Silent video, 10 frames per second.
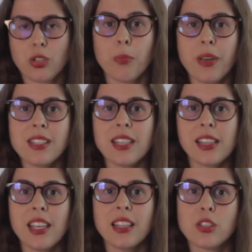So
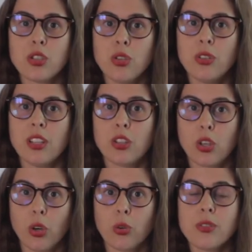basically the
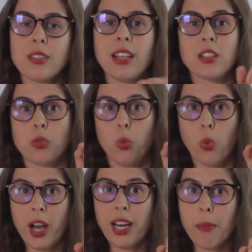student goes, does
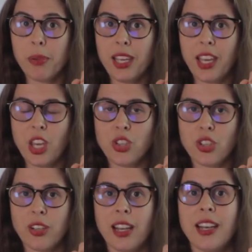one
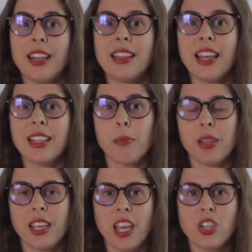application, and in that
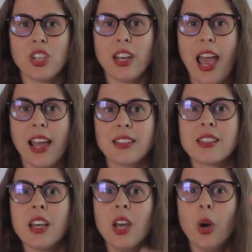application
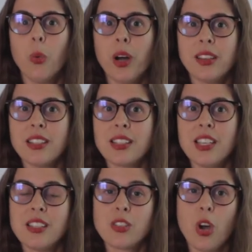adds what is
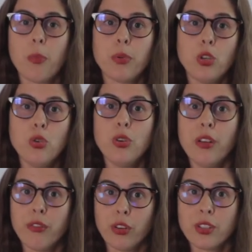his top
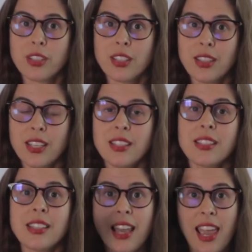
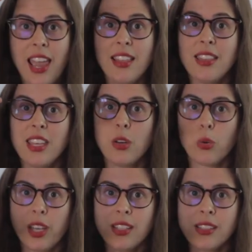universities and
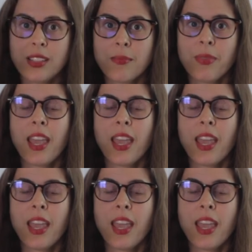degrees